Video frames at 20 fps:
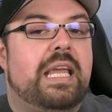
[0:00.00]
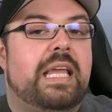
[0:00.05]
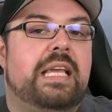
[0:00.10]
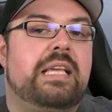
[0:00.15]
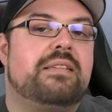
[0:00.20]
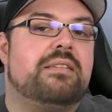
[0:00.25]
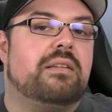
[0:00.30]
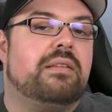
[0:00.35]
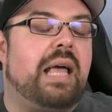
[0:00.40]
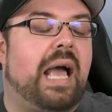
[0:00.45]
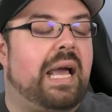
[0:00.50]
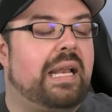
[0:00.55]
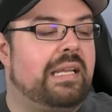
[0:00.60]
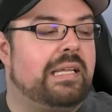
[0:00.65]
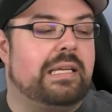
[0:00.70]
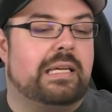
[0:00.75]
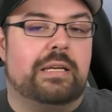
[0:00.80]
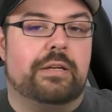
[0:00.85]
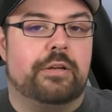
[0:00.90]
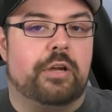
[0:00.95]
Is
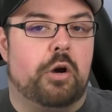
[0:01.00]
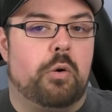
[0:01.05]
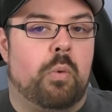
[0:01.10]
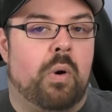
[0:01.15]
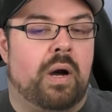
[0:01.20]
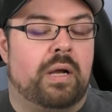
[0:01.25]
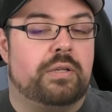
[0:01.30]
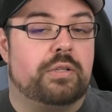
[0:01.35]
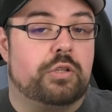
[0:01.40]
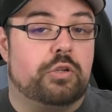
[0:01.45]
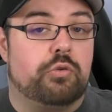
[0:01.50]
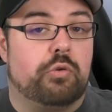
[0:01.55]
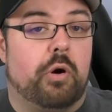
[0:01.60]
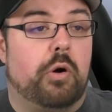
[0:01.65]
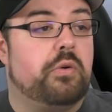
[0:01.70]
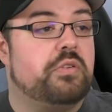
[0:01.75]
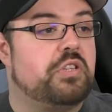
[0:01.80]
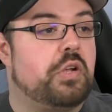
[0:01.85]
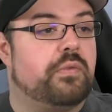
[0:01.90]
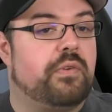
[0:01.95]
Aladdin going to go on to
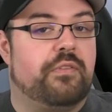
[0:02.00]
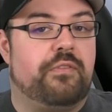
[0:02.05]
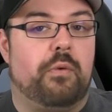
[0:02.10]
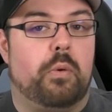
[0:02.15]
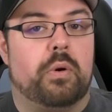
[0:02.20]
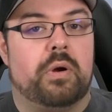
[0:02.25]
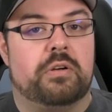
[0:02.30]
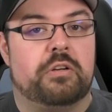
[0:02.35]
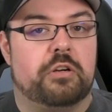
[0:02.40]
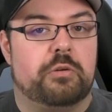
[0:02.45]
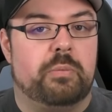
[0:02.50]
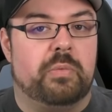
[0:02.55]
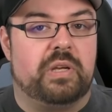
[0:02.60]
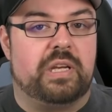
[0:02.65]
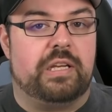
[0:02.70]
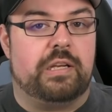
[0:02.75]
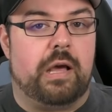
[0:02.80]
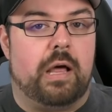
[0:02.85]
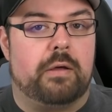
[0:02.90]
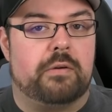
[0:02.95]
gross over $400
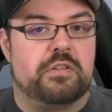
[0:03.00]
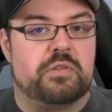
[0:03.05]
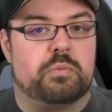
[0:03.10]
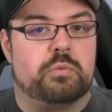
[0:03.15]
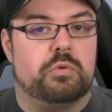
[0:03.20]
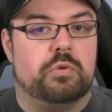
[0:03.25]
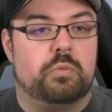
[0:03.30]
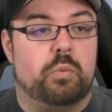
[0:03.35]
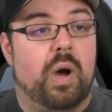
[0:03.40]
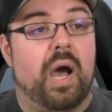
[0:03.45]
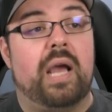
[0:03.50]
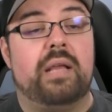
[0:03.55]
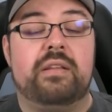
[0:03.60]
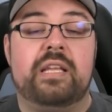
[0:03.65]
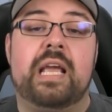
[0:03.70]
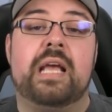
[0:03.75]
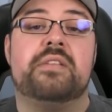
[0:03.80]
million worldwide?